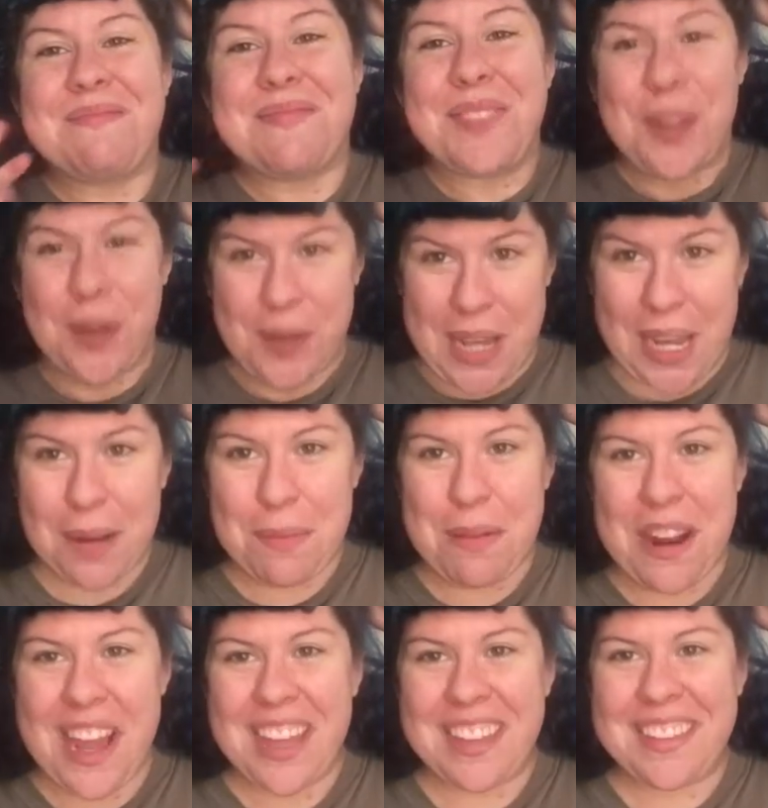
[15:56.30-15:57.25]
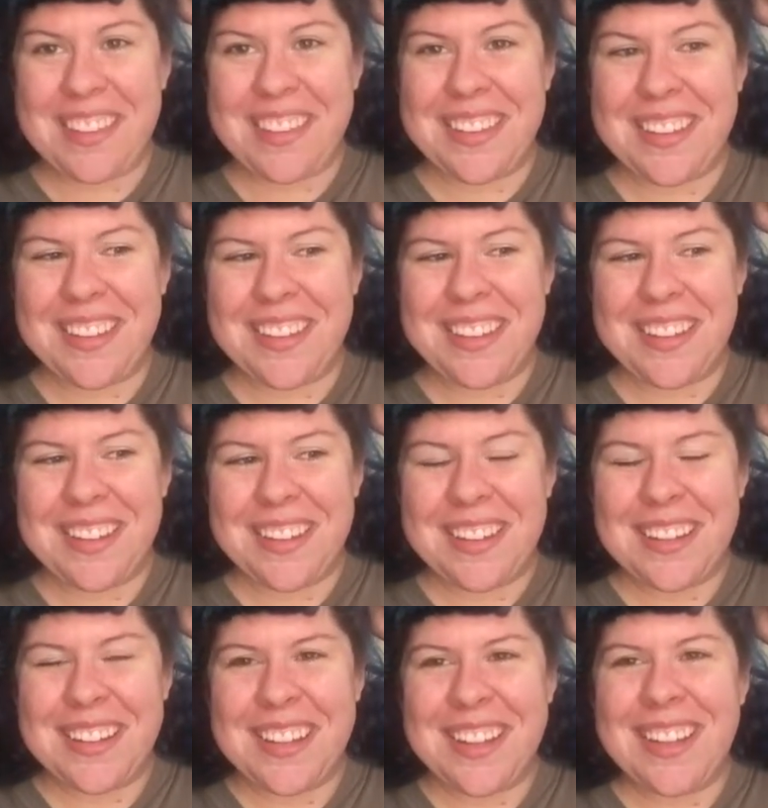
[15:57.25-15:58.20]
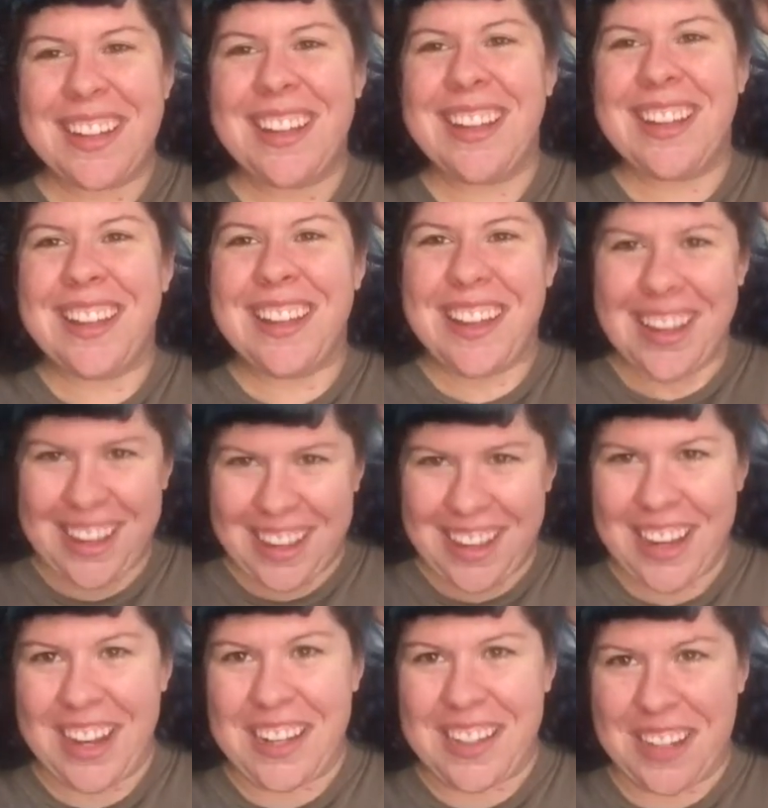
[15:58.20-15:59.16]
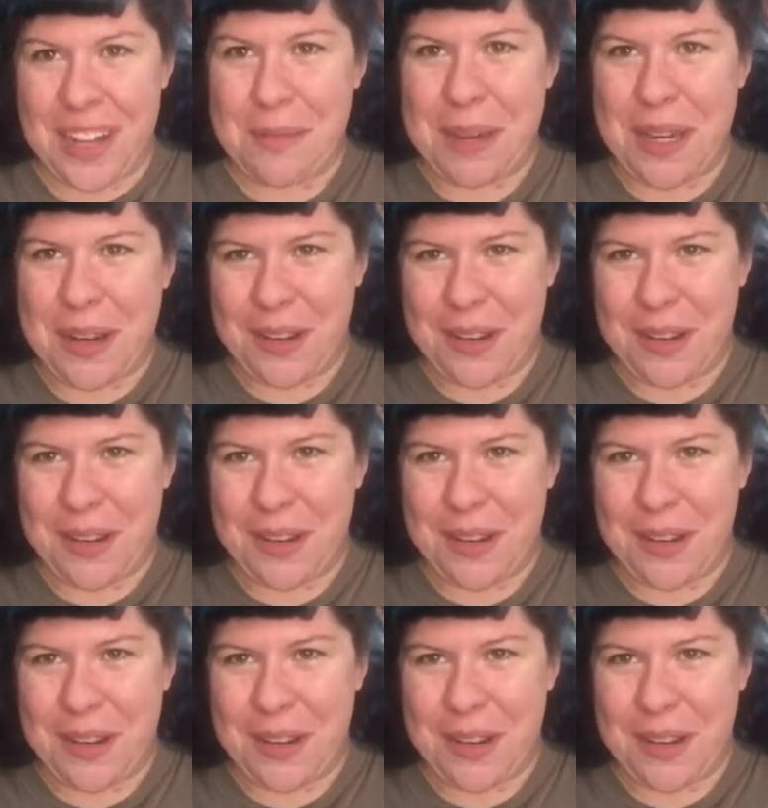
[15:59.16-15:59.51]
So take a breath, and it's gonna be